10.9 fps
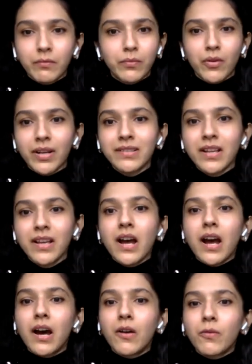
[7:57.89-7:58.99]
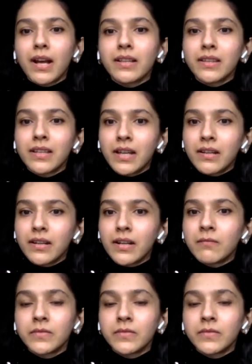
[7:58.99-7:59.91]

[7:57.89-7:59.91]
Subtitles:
employees rather than